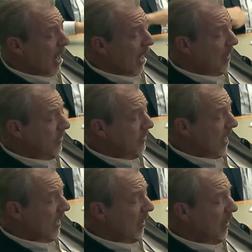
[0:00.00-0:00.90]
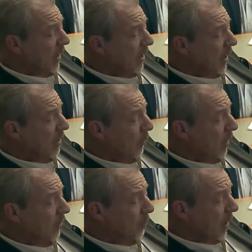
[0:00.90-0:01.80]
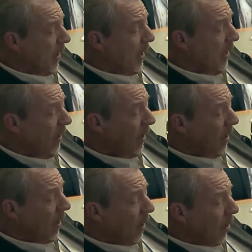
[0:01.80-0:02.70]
And secondly, can you explain